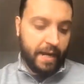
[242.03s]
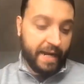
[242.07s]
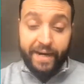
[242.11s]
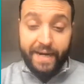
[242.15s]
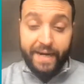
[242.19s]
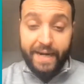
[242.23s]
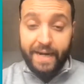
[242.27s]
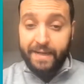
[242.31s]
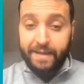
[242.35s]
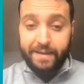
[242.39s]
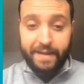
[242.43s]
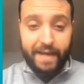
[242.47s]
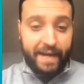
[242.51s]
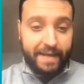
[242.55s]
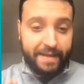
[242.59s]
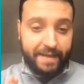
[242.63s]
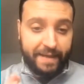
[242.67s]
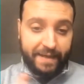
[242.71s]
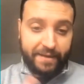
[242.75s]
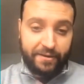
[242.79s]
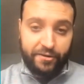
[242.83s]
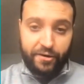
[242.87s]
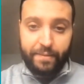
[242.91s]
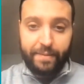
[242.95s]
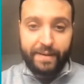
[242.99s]
Intra-Canada
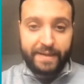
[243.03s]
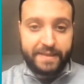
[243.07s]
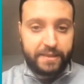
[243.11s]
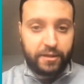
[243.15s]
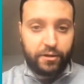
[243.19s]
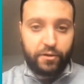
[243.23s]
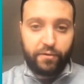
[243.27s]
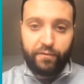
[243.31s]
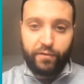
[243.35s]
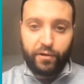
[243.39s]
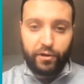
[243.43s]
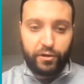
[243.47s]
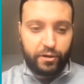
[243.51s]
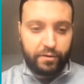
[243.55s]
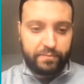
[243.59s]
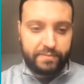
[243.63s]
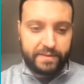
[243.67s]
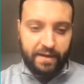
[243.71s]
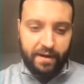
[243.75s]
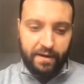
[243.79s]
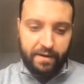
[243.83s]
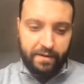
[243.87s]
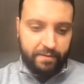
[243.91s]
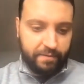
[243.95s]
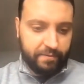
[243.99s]
and intra-Mexico
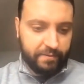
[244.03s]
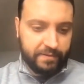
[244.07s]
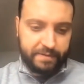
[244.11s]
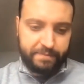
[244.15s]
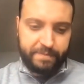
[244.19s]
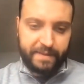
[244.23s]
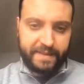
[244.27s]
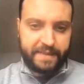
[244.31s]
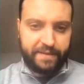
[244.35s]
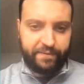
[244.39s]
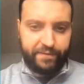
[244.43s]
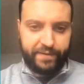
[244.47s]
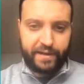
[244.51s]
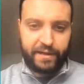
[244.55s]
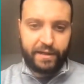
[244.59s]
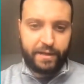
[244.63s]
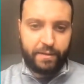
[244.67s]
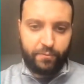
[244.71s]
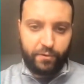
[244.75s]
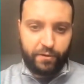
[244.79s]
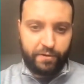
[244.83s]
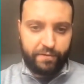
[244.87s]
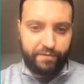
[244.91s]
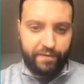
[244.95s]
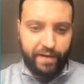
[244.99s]
volumes are
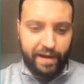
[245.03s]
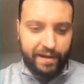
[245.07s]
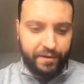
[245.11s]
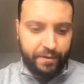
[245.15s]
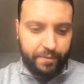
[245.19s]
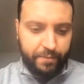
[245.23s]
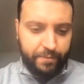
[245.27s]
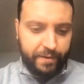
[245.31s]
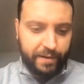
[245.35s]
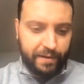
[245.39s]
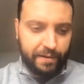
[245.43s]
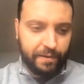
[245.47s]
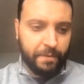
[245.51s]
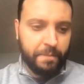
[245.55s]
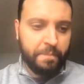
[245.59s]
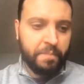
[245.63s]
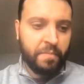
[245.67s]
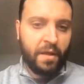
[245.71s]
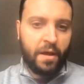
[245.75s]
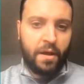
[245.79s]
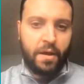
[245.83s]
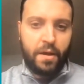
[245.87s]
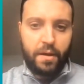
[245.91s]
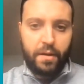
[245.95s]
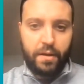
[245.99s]
specifically more vulnerable
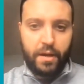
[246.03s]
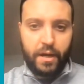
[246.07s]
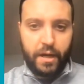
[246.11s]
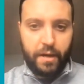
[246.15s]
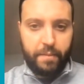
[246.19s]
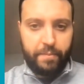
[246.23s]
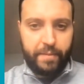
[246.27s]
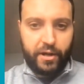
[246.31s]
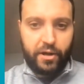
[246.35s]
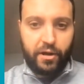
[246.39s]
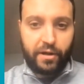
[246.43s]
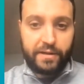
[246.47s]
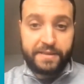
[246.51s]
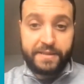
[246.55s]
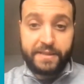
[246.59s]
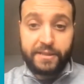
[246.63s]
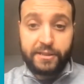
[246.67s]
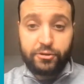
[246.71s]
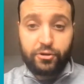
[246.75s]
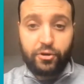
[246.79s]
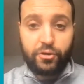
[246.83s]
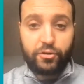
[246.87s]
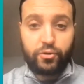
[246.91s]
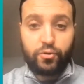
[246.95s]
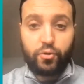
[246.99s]
because
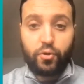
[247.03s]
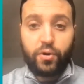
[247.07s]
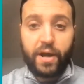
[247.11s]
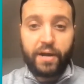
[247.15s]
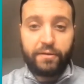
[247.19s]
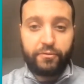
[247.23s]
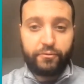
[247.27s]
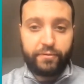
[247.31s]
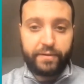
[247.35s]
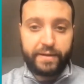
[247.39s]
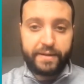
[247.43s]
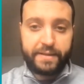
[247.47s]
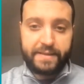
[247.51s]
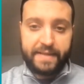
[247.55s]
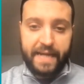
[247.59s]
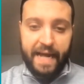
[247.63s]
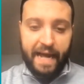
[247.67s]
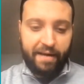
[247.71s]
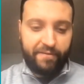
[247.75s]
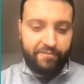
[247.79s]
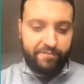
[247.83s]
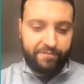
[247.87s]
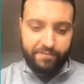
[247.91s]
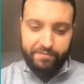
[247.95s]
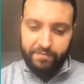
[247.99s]
these 2 countries
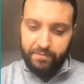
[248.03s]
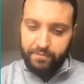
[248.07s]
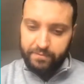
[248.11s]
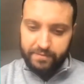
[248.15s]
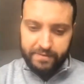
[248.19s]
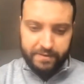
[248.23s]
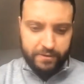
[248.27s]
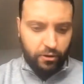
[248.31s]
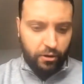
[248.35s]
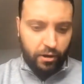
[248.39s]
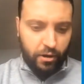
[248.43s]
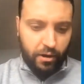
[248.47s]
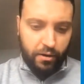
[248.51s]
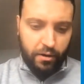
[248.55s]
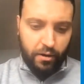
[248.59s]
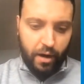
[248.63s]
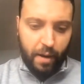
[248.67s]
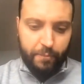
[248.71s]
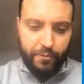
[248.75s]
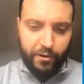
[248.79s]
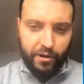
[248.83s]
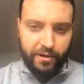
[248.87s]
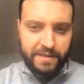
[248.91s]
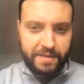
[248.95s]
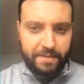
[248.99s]
have
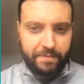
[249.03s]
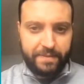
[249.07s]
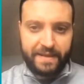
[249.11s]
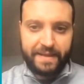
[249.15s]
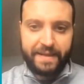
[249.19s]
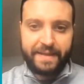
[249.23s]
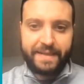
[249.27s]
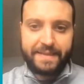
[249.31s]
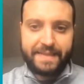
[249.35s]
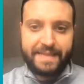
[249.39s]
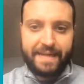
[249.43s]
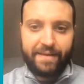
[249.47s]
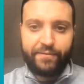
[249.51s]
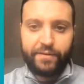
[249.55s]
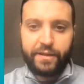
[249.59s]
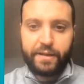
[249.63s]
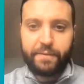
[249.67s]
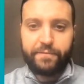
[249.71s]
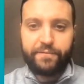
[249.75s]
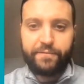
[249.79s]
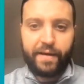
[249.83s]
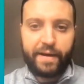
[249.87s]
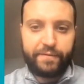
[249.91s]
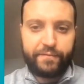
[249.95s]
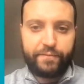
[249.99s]
approximately
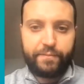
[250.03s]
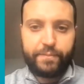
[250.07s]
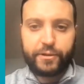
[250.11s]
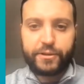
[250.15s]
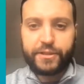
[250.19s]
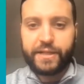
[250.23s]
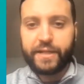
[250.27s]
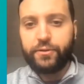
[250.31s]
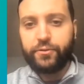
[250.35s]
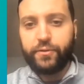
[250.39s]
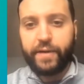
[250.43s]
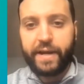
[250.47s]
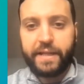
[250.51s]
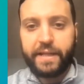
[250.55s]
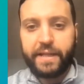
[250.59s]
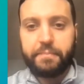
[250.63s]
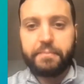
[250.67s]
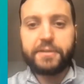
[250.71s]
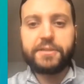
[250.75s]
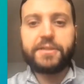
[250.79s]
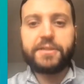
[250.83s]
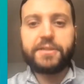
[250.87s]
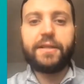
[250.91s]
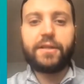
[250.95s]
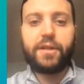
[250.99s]
75% to
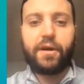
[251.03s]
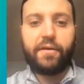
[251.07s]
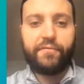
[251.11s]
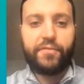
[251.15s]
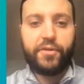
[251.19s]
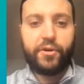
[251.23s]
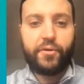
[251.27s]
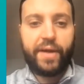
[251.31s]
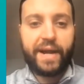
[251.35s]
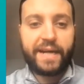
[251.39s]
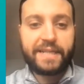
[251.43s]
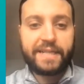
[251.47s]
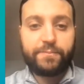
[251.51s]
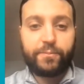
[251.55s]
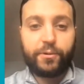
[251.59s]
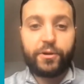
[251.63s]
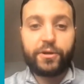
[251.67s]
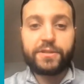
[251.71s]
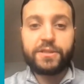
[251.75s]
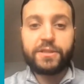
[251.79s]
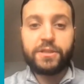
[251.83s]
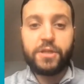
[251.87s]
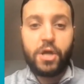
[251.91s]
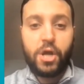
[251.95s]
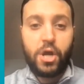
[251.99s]
80% of their
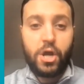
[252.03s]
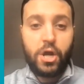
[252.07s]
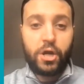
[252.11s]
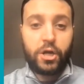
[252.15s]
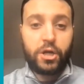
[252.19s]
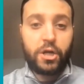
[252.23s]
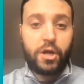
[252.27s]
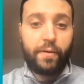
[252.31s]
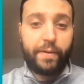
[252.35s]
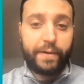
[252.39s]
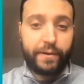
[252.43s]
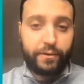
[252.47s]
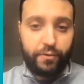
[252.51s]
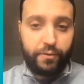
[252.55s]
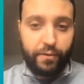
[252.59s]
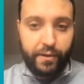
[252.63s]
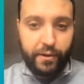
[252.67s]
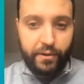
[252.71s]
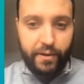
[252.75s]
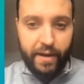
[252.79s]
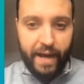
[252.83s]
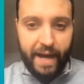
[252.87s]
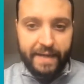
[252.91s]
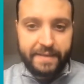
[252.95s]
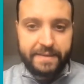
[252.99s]
exports going to
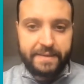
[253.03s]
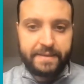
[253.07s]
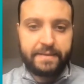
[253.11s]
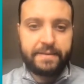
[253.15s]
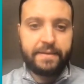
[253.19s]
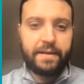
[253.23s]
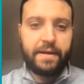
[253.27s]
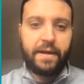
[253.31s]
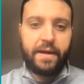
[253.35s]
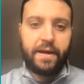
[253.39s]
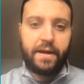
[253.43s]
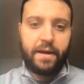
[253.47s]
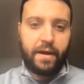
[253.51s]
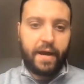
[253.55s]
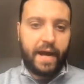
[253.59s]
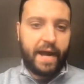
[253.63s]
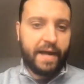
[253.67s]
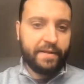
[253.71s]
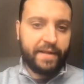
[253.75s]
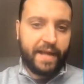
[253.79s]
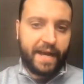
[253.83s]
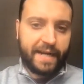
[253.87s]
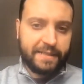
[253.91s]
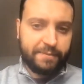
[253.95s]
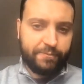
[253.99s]
the US,
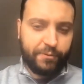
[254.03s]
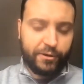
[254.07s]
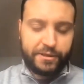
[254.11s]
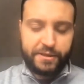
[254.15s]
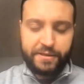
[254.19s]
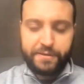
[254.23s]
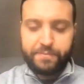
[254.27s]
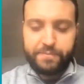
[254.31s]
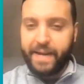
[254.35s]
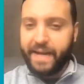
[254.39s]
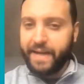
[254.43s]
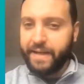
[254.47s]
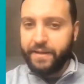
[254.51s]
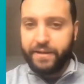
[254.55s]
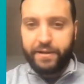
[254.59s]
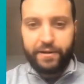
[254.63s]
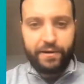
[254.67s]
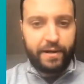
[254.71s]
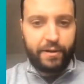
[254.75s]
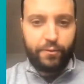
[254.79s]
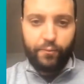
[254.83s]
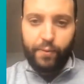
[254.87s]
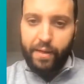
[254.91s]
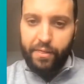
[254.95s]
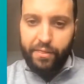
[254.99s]
and exports make
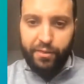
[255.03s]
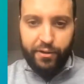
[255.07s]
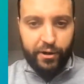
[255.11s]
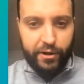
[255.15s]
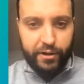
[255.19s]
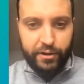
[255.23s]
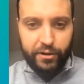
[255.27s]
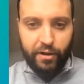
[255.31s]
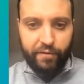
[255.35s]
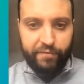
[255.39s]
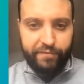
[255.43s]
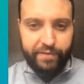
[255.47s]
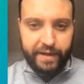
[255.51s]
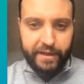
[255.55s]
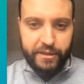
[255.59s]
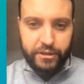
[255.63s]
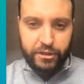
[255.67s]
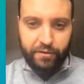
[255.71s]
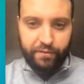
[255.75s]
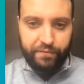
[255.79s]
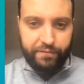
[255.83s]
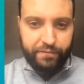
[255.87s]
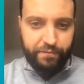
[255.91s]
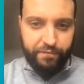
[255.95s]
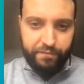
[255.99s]
nearly 1/3 of
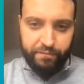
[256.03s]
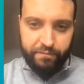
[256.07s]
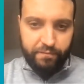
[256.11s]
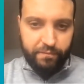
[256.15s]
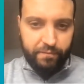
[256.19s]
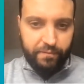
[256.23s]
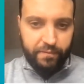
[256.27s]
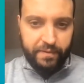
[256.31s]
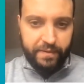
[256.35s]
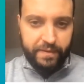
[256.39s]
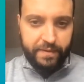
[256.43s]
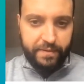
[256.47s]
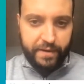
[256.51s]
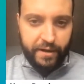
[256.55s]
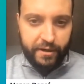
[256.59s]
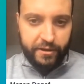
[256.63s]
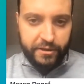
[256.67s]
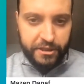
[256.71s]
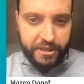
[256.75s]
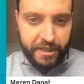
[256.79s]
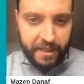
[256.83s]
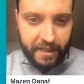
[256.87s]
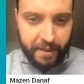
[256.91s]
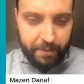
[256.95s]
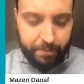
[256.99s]
each of their
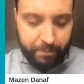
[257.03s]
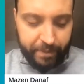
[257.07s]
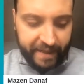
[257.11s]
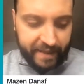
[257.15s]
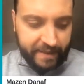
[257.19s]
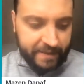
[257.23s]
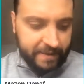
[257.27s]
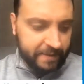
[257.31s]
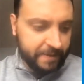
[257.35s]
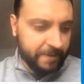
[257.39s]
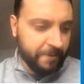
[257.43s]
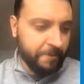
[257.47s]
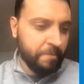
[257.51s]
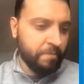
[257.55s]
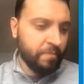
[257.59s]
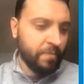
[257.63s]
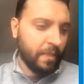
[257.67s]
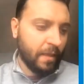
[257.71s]
GDPs.